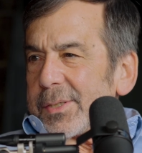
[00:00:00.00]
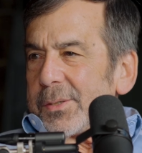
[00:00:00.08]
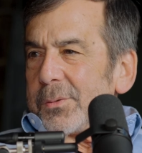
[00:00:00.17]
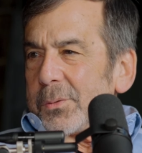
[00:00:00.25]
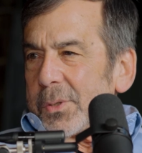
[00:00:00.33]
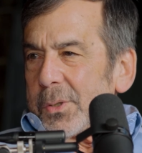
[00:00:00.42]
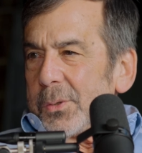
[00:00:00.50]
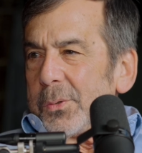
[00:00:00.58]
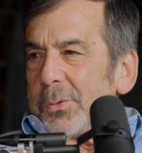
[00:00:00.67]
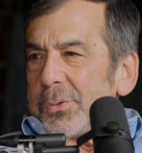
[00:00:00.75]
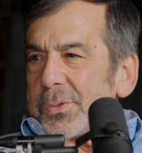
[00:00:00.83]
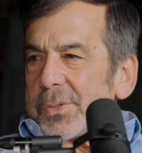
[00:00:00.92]
that you
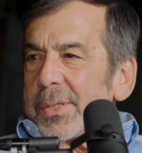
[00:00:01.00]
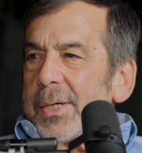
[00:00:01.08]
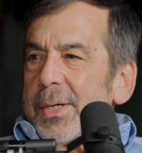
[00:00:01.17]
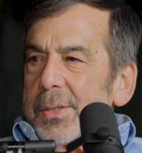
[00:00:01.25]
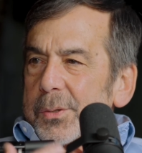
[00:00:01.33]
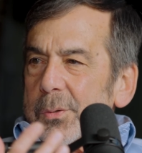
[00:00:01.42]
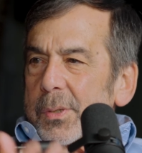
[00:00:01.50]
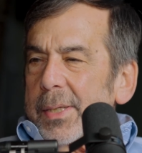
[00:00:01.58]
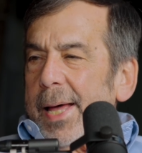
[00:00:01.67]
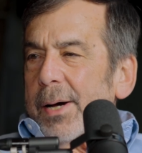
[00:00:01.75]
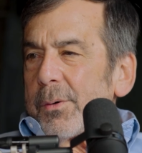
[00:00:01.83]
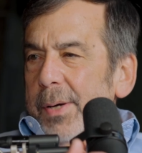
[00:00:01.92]
use to
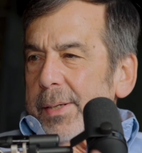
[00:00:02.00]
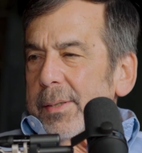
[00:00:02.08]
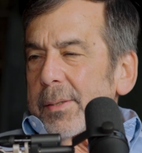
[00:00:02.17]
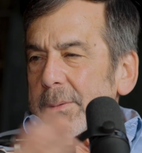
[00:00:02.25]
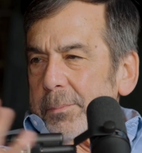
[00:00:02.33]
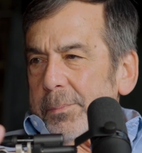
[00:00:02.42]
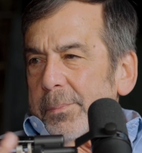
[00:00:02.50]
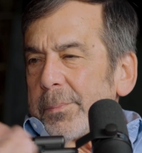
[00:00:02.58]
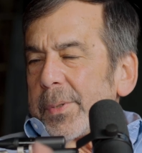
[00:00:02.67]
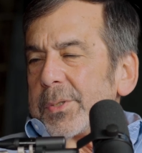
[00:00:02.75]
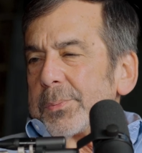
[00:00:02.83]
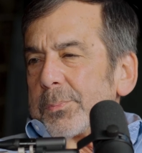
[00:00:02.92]
allow
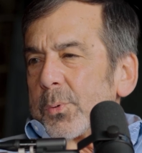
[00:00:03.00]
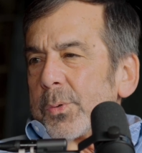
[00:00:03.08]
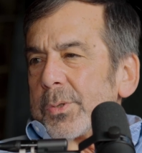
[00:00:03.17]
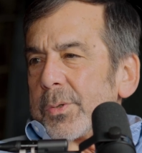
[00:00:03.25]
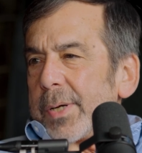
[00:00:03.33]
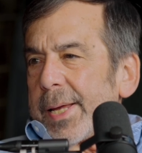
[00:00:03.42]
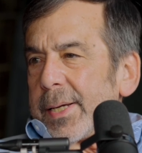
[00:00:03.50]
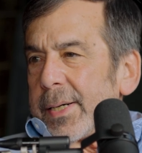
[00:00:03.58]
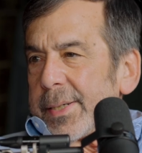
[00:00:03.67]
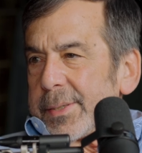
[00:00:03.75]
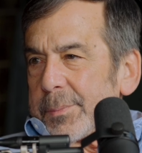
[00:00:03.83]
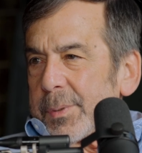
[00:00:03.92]
much broader
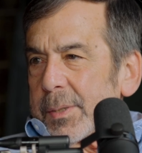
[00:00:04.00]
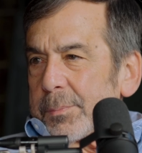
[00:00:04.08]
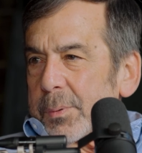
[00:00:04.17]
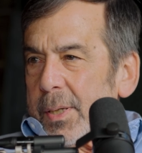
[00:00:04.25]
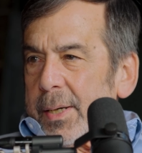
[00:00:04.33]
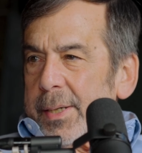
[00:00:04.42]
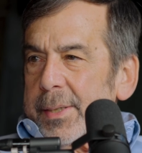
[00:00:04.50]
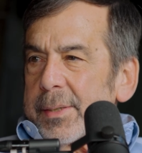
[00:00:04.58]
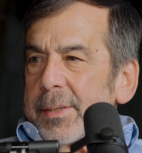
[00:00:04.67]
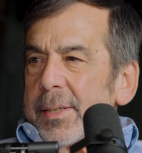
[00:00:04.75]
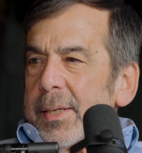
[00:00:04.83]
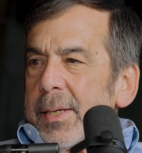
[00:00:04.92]
AI to be
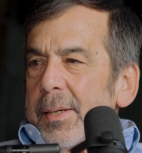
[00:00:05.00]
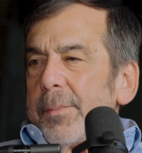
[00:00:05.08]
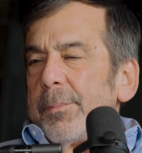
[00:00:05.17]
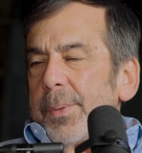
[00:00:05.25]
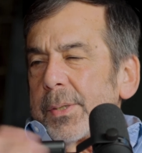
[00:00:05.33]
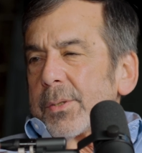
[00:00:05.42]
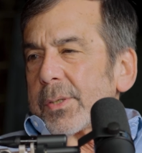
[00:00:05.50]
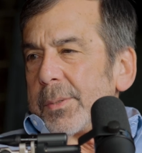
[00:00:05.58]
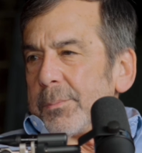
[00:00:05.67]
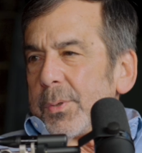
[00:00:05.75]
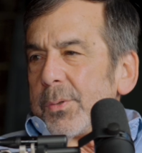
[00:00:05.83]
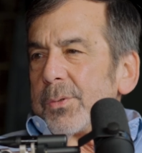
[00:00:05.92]
applied. Bigger
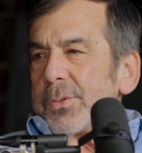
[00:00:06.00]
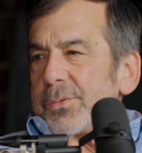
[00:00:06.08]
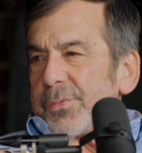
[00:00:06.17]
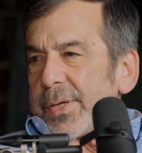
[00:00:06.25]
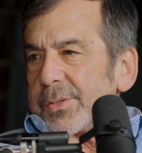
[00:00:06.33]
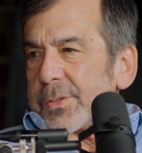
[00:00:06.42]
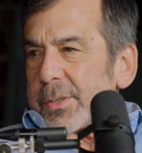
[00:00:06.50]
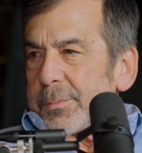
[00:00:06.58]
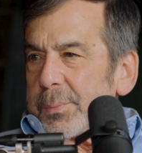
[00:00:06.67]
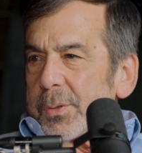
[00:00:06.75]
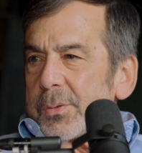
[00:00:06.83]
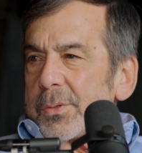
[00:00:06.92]
computers, faster
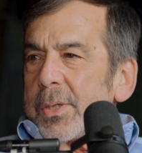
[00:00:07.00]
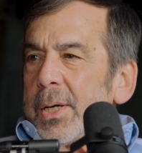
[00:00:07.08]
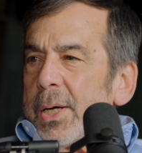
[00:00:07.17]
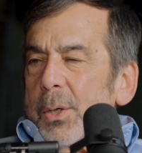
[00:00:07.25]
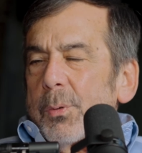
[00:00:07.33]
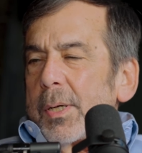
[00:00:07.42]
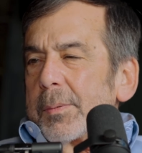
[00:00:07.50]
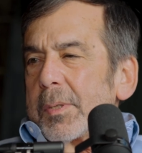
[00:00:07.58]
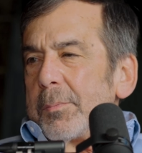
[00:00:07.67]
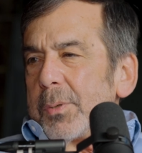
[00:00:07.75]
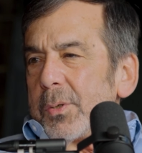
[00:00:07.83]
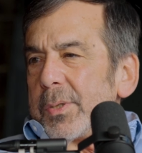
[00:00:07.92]
computers. Quantum
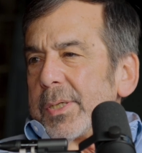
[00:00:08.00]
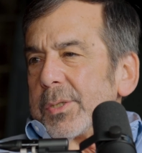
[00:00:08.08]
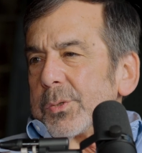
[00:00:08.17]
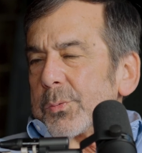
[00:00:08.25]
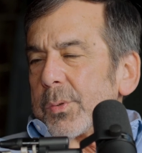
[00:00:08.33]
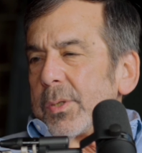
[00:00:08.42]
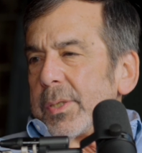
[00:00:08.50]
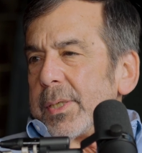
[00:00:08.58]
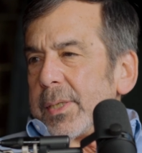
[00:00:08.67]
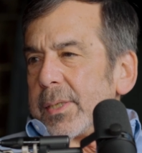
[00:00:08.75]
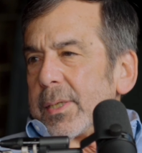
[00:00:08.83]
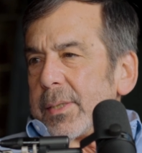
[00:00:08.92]
computing is
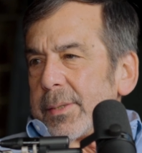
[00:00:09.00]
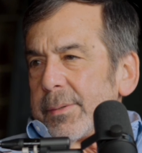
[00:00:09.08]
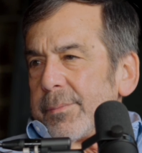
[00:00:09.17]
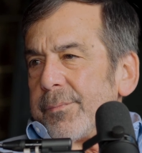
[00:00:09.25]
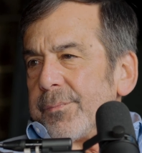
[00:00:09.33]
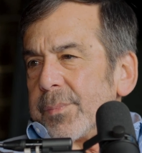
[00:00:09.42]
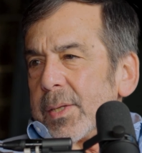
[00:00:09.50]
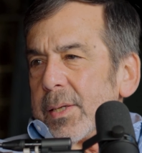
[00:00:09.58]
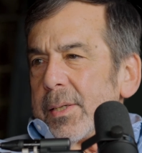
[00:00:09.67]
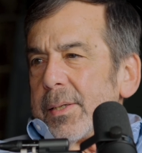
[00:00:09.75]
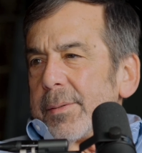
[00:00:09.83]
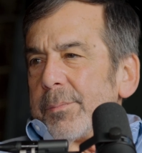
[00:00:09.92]
really
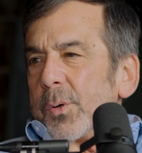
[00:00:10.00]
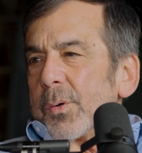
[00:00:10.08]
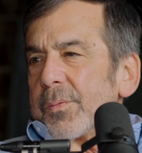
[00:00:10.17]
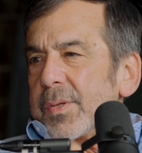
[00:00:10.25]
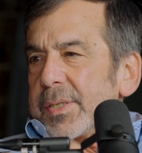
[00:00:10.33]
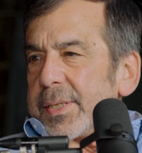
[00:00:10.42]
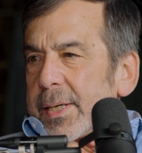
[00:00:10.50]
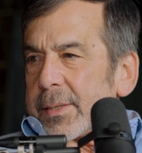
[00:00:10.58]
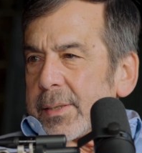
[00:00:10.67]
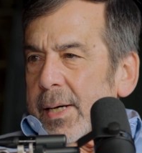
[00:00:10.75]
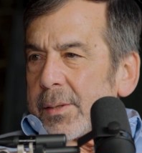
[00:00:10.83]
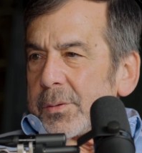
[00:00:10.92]
more of the
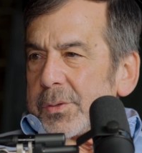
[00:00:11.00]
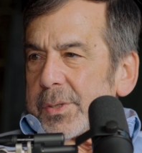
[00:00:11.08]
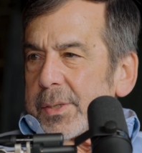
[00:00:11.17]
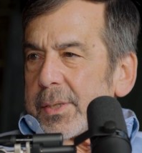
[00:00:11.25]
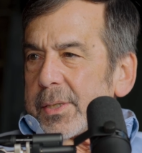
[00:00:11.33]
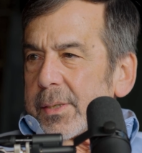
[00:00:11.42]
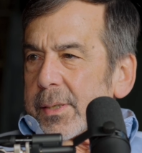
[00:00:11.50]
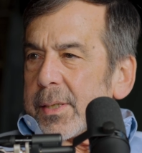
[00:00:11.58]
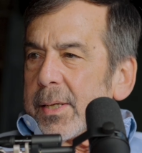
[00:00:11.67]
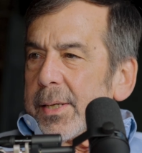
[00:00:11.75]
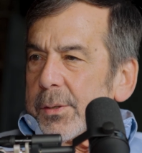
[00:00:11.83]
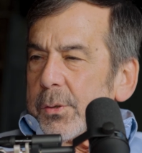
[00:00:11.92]
technology that
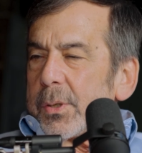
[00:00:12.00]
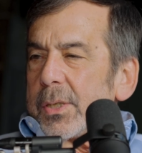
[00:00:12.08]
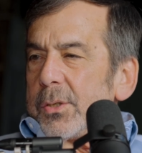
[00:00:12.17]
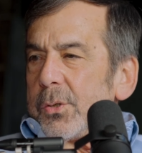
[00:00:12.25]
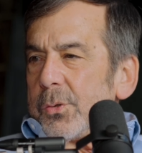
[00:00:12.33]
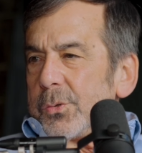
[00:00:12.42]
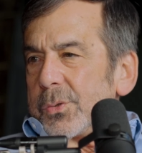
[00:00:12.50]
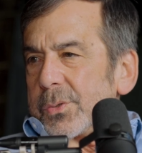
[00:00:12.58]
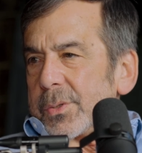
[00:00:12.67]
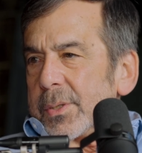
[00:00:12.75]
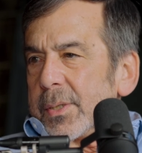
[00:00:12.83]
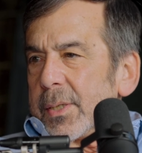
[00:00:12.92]
you can
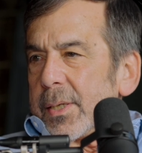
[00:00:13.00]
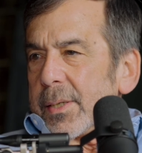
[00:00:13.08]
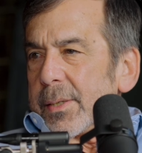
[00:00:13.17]
use